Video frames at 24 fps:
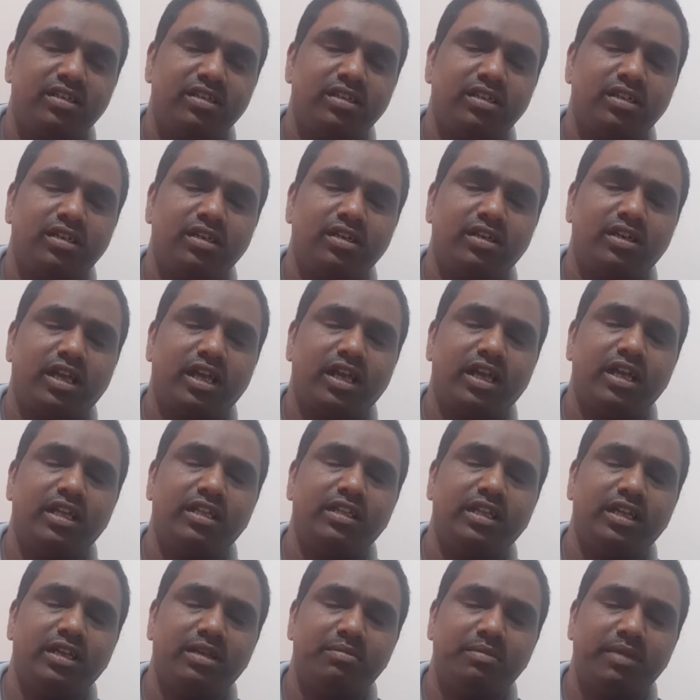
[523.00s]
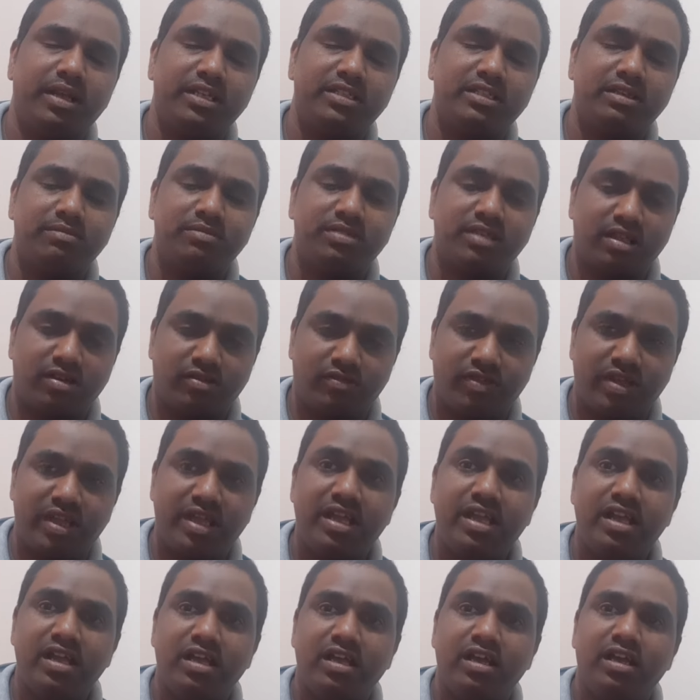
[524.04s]
okay, they make some
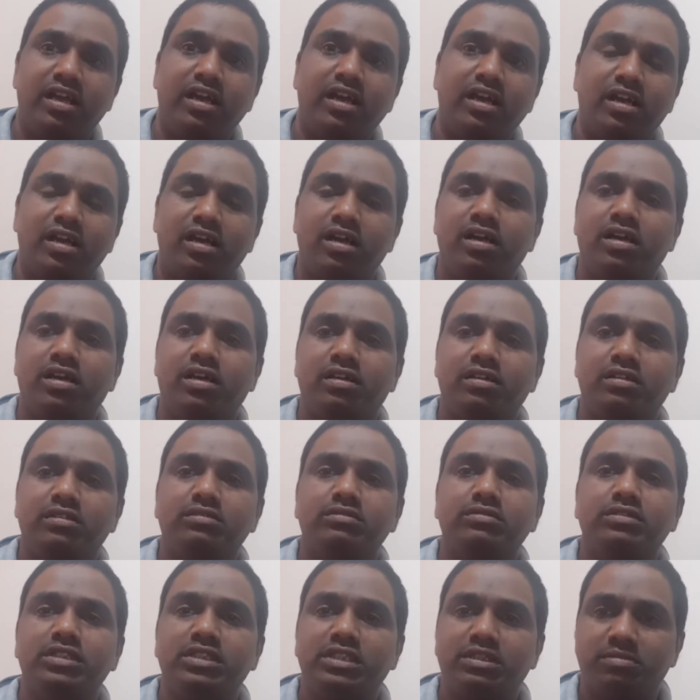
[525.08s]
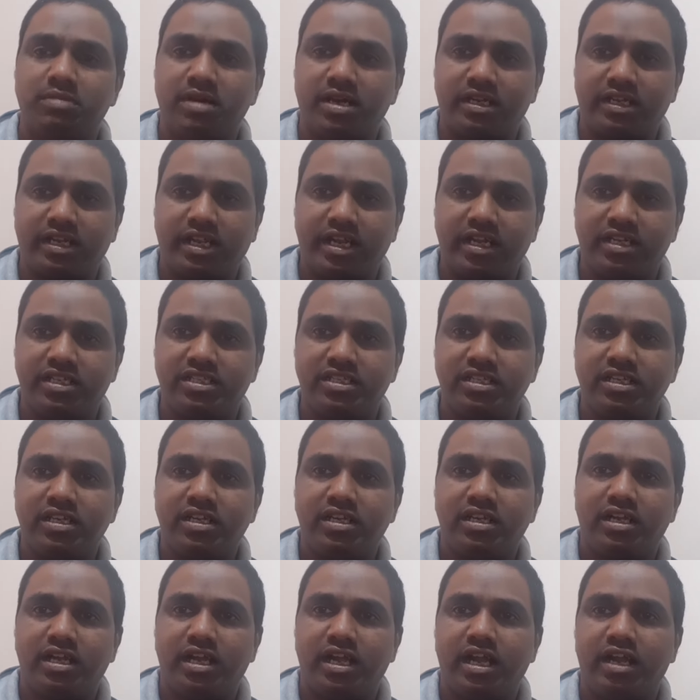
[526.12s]
survey in the markets,
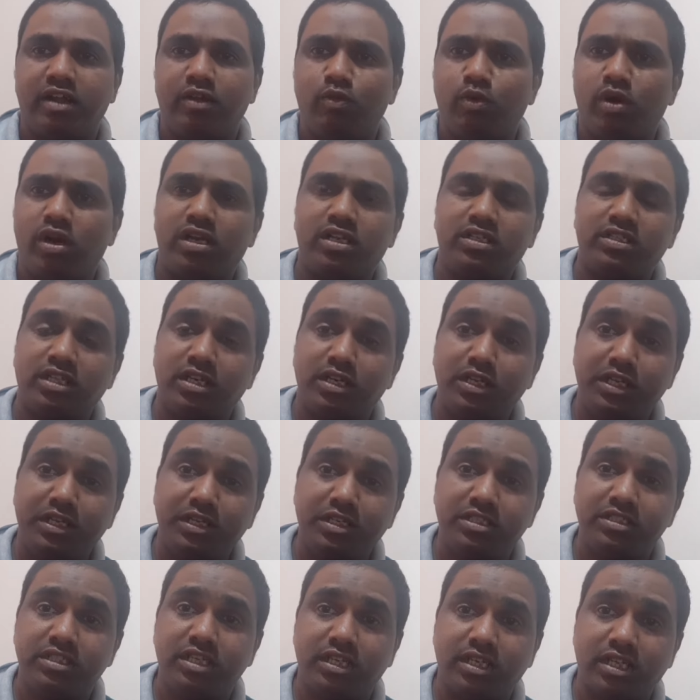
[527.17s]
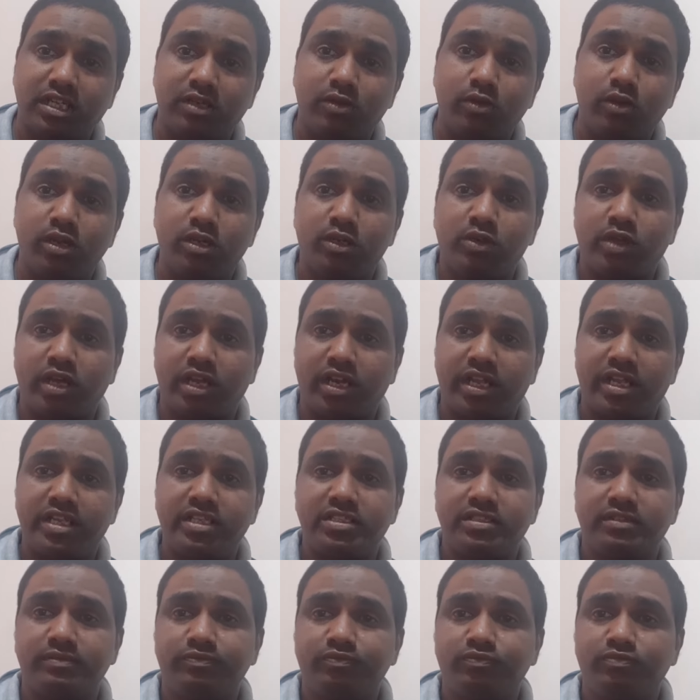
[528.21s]
and what are the needs that are going to
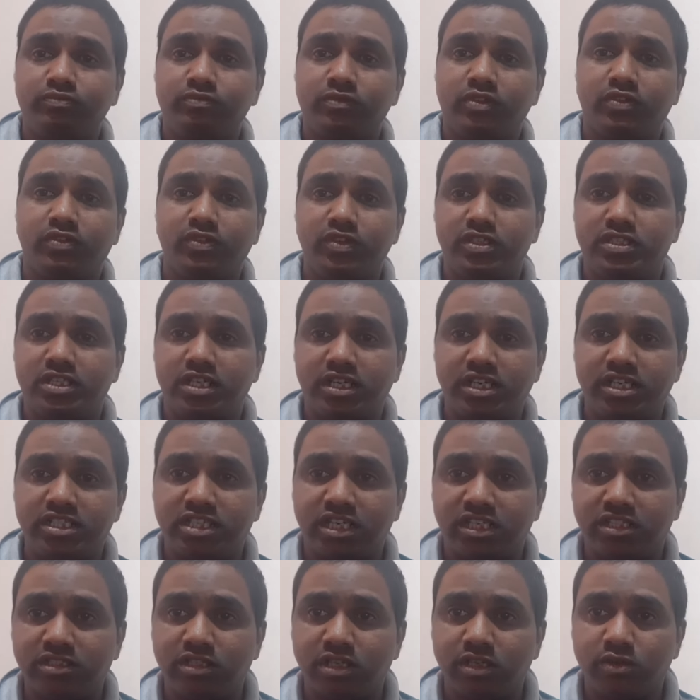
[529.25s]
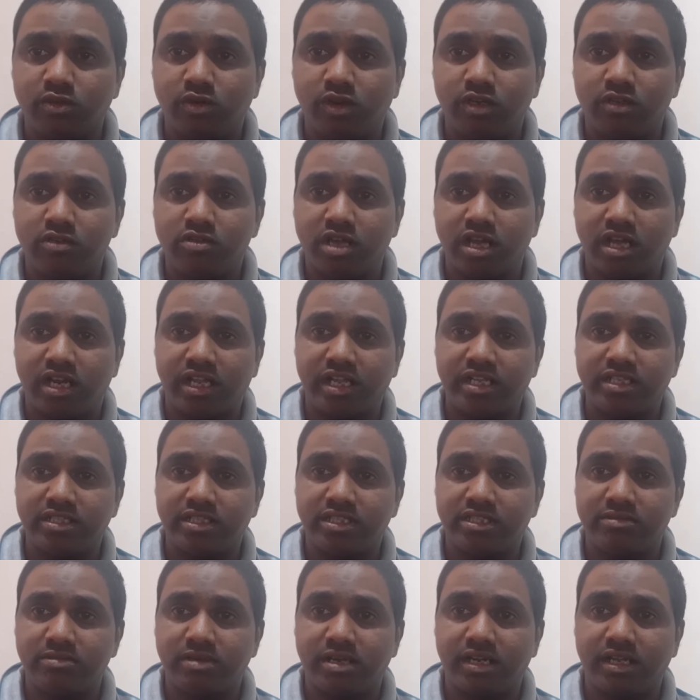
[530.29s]
arise, future needs that are going to arise in
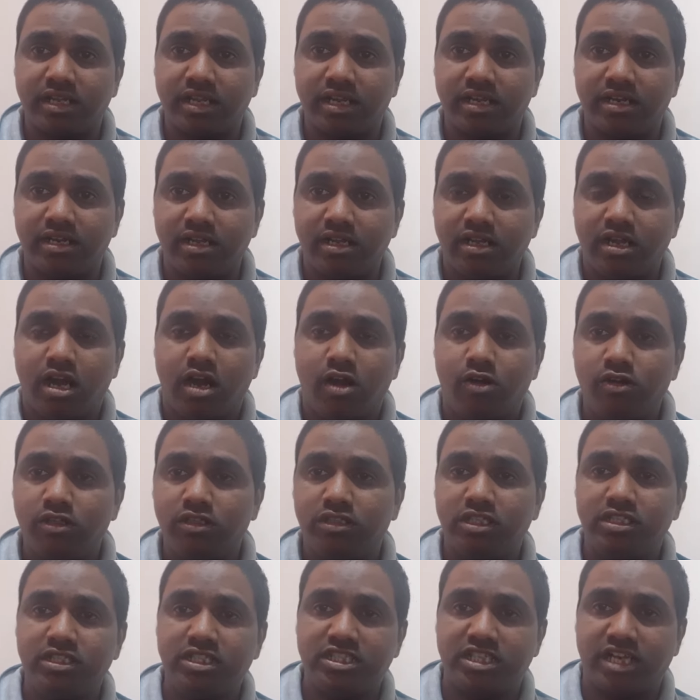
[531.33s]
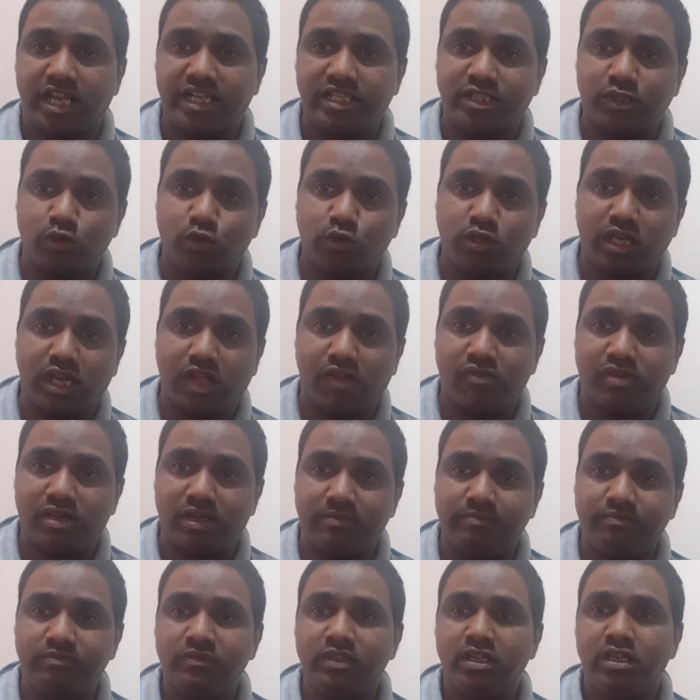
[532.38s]
the market. How do you think this rice cooker have
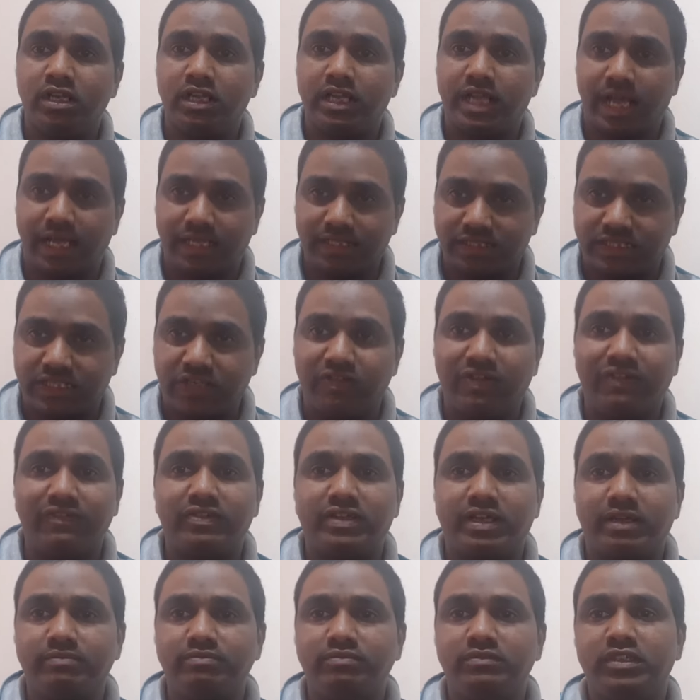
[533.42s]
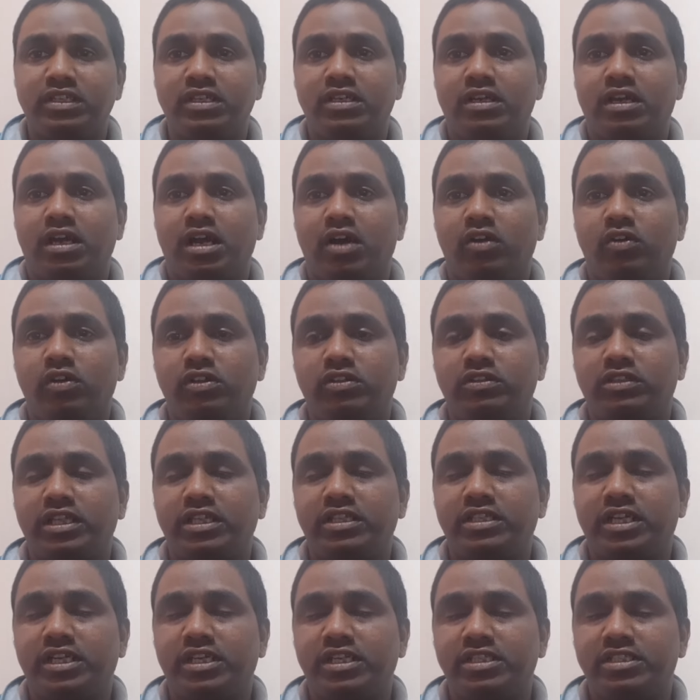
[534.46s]
come, gas stove have come? How do you think
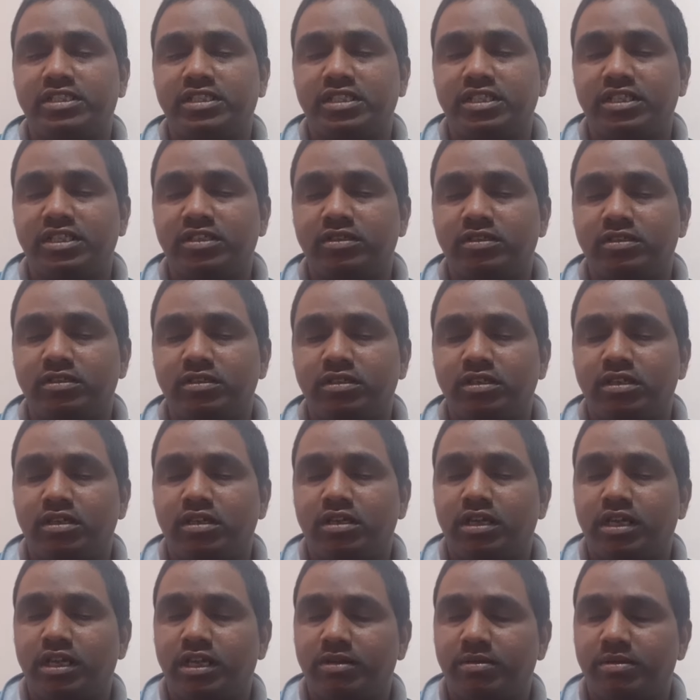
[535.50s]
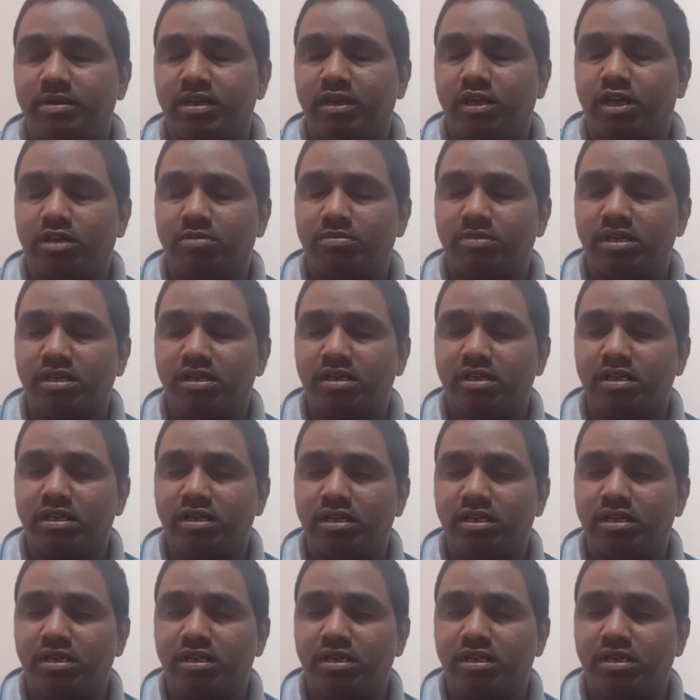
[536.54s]
that is a normal